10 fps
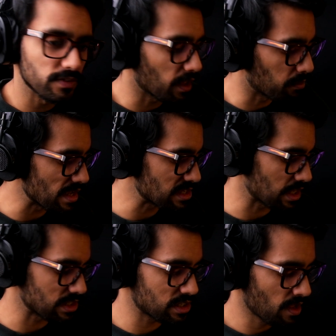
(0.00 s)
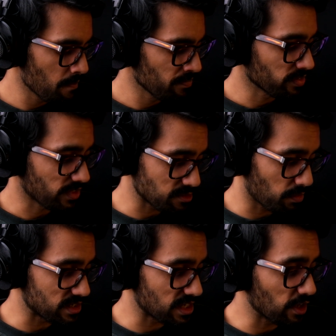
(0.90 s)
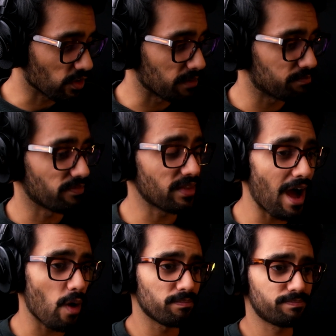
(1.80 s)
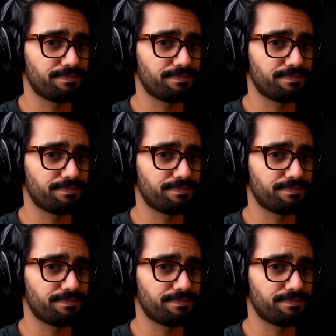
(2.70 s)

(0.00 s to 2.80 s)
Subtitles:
if that makes sense. That's my take on it. Now,